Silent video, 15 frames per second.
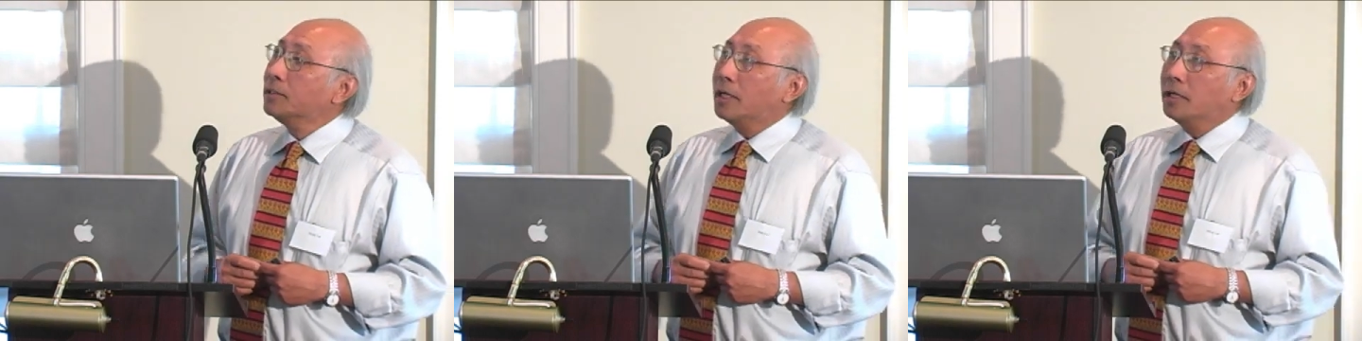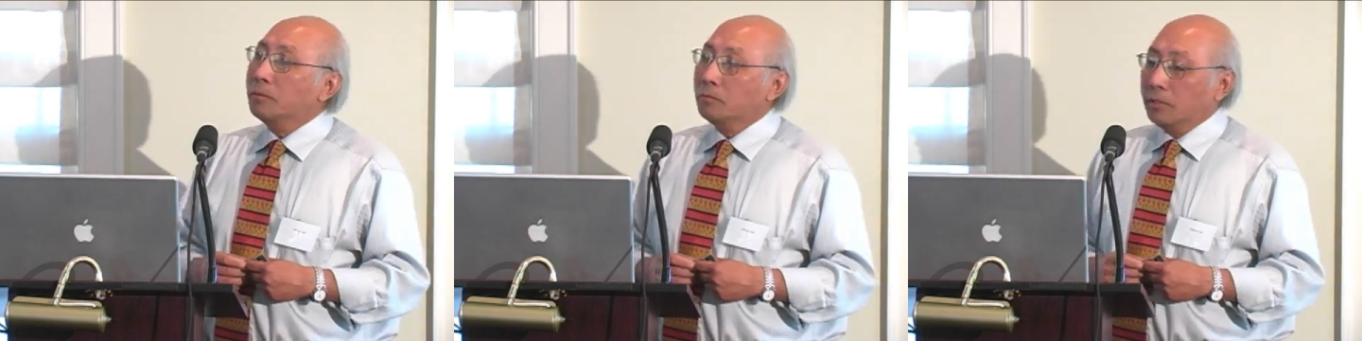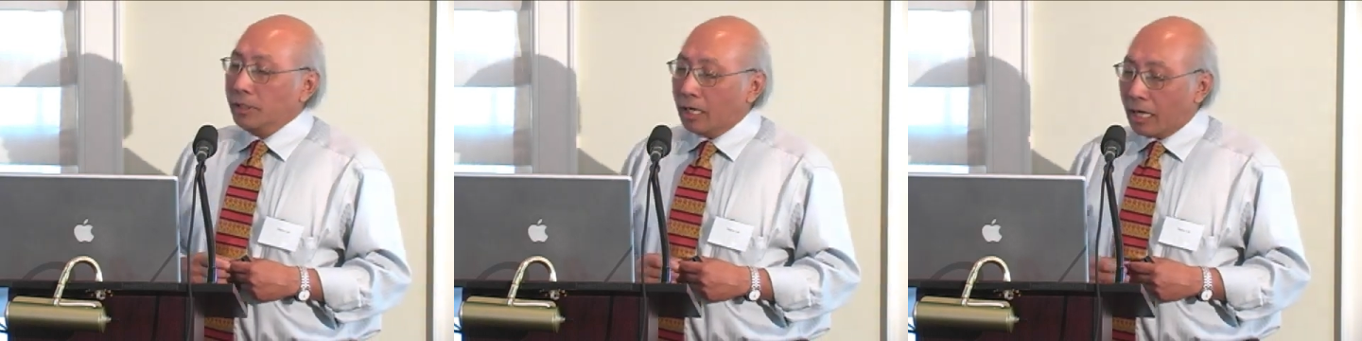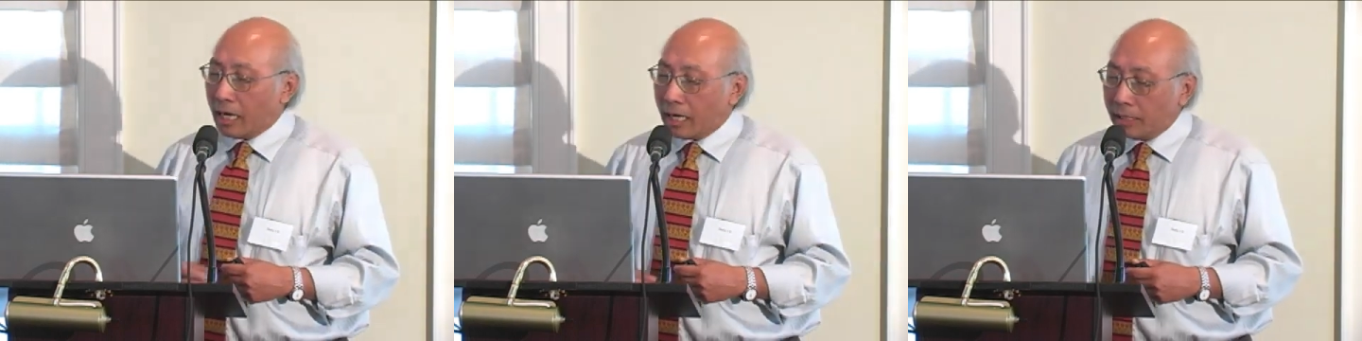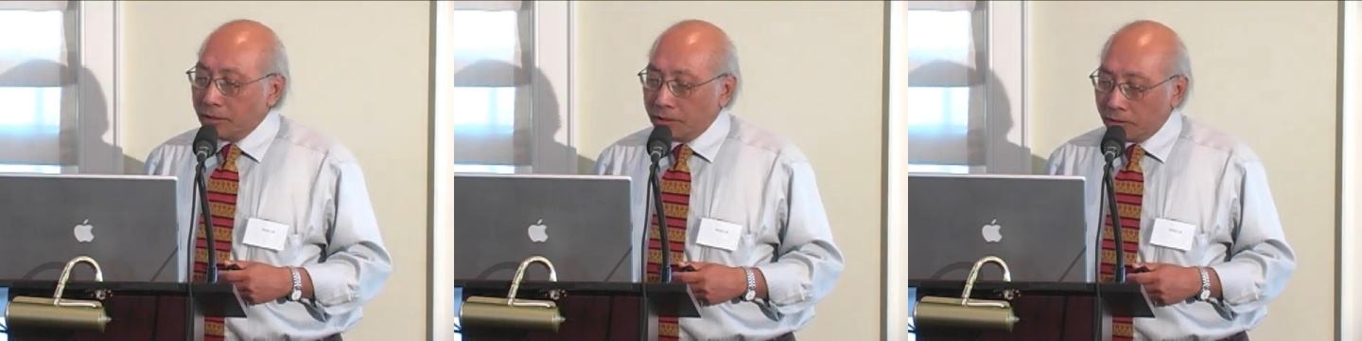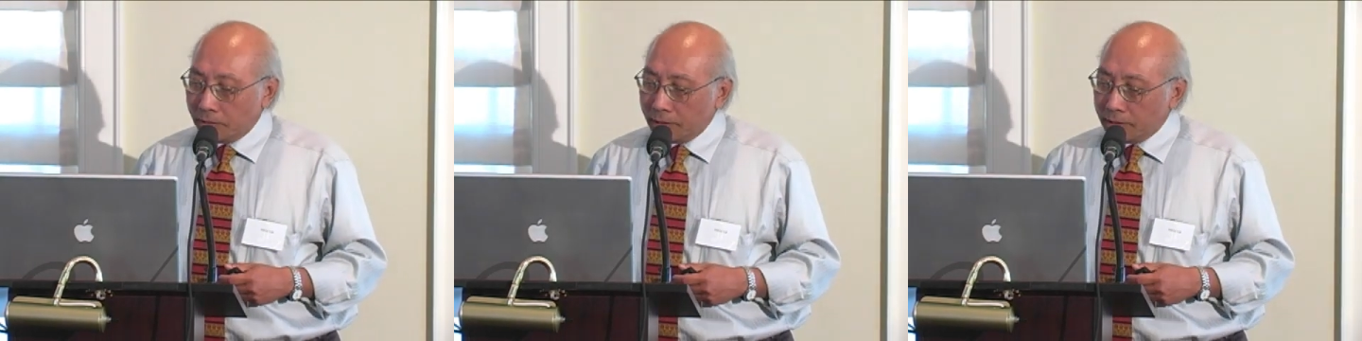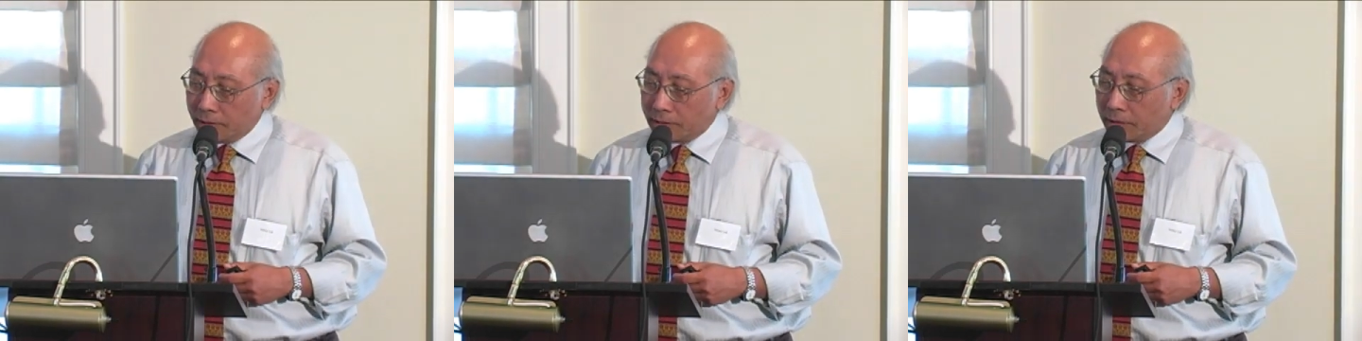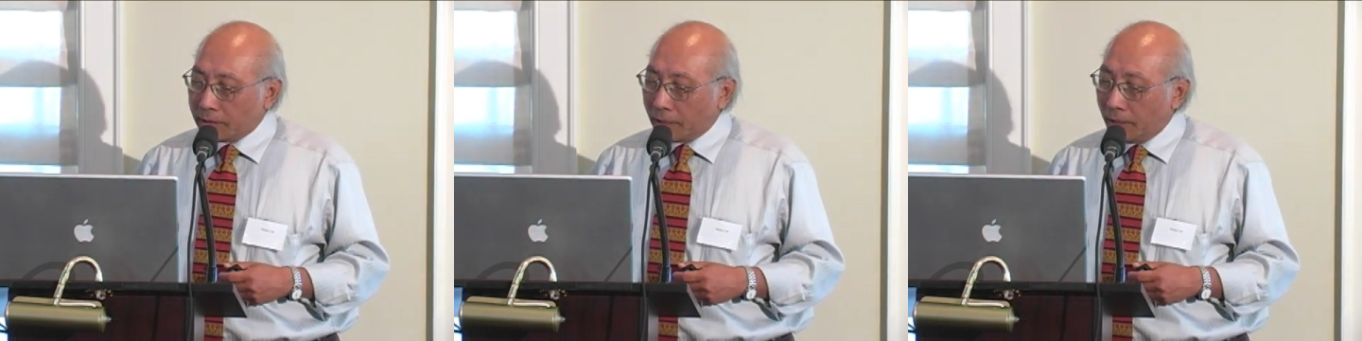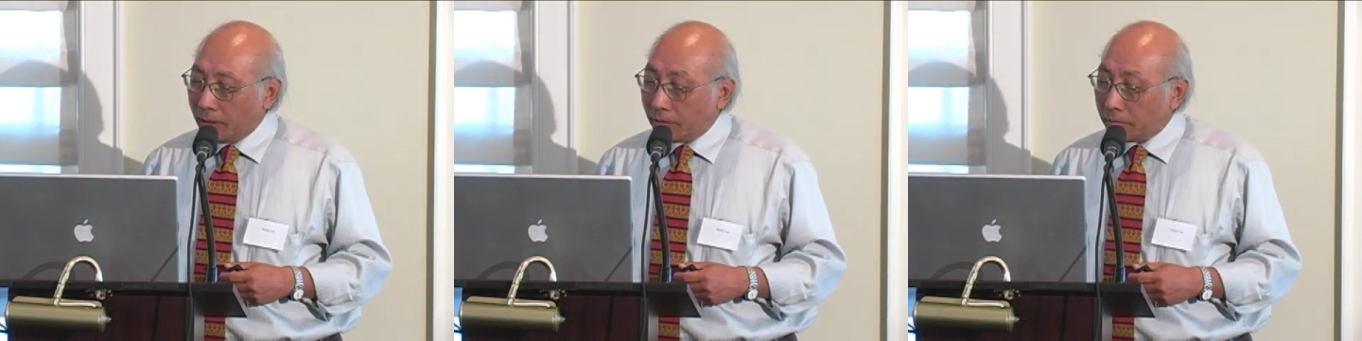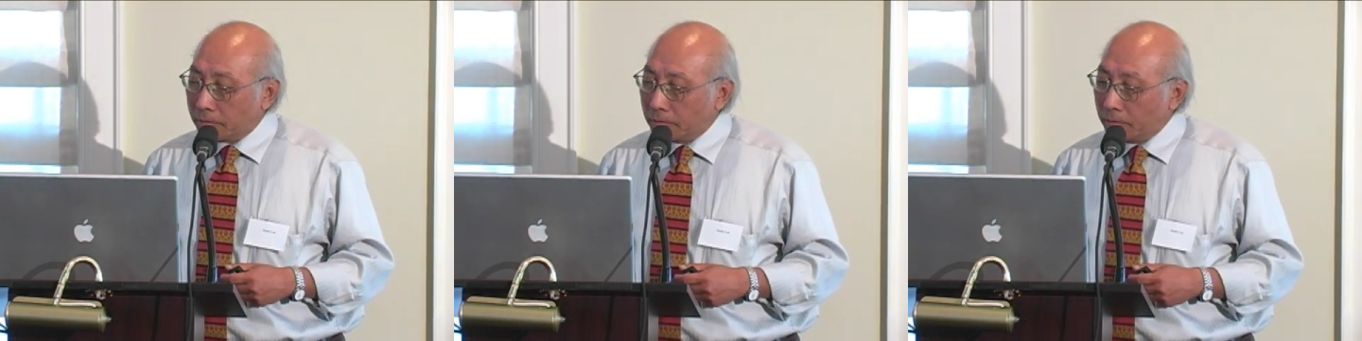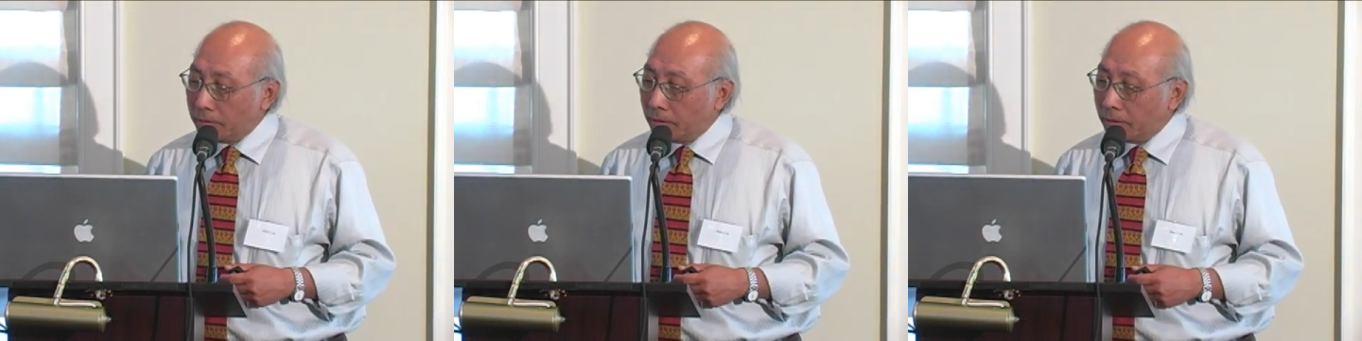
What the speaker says: that we isolate the cell